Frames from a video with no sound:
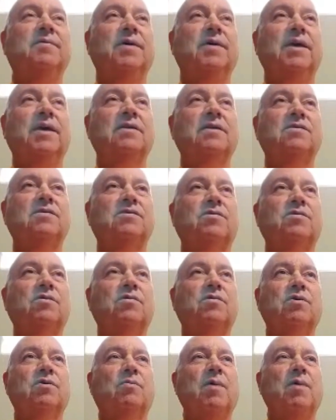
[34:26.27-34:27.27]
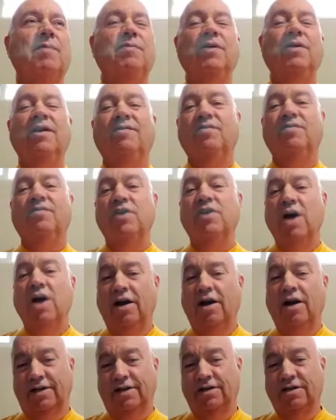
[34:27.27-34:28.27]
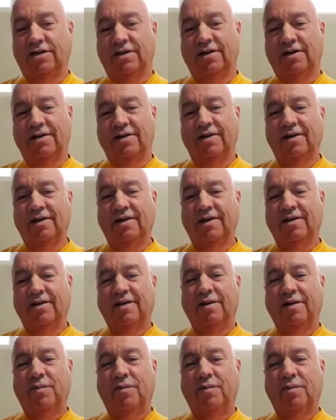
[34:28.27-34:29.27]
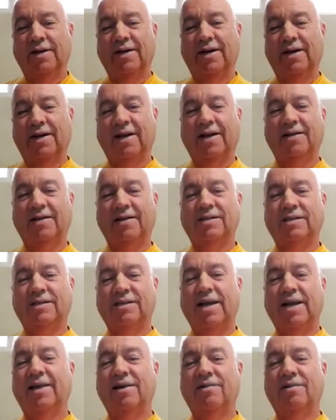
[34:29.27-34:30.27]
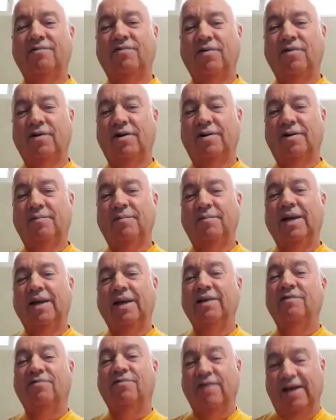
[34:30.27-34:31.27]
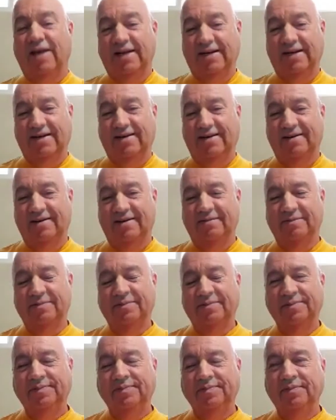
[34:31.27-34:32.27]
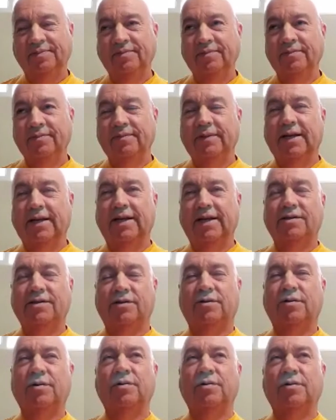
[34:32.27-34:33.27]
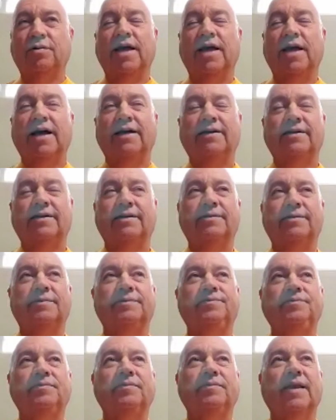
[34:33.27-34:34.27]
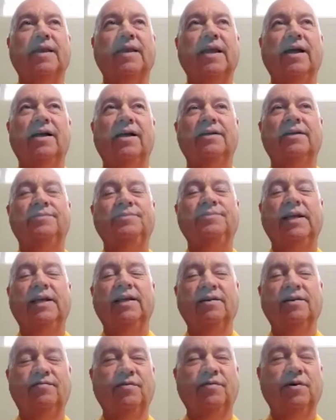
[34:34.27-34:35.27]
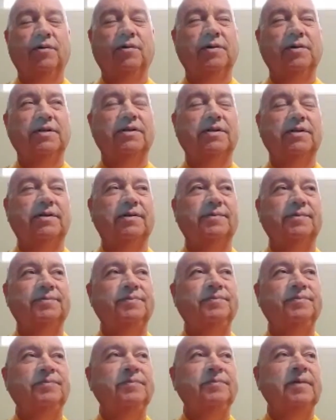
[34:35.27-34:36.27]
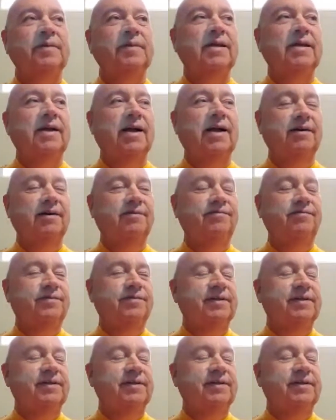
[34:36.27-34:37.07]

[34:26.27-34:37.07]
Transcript: it's through the weapon of knowledge that one can stand firm and fight. It's through that influence of